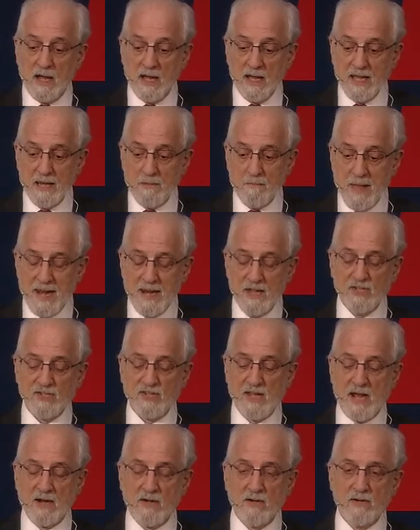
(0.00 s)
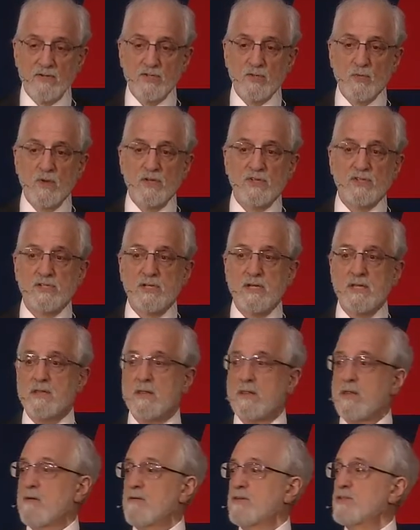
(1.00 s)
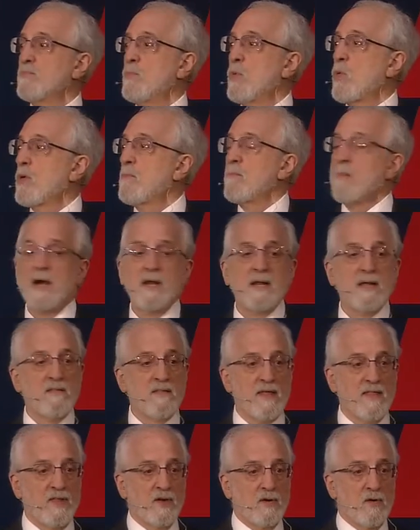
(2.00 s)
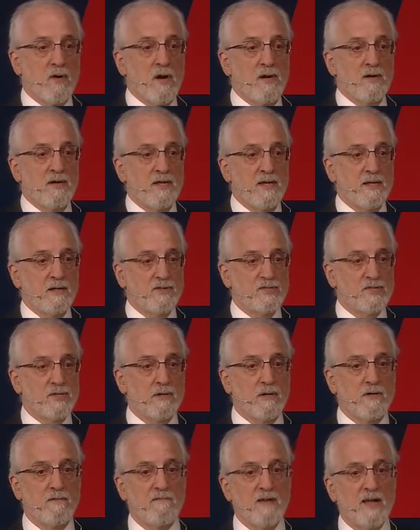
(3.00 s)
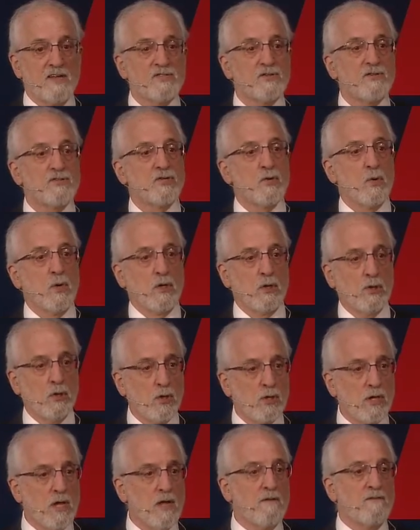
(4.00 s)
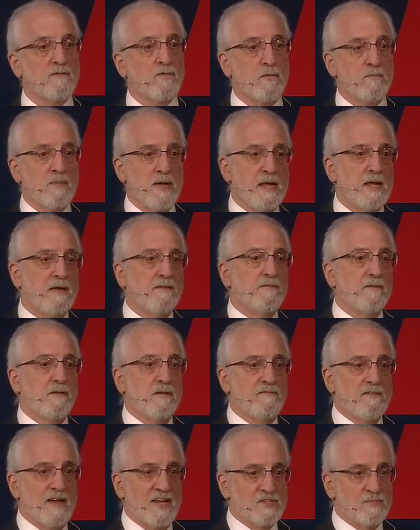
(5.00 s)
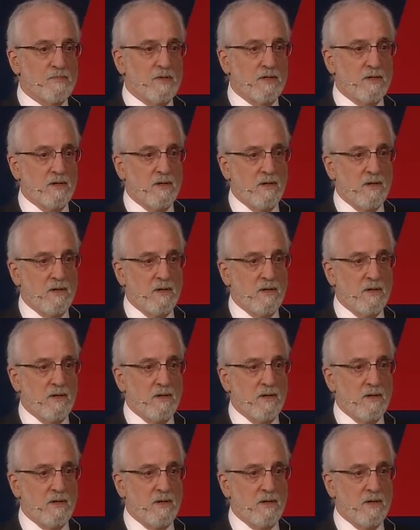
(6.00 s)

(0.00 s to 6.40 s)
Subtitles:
In many sectors, we see that there is more money than there are deals. There are investors who are looking for meaningful investment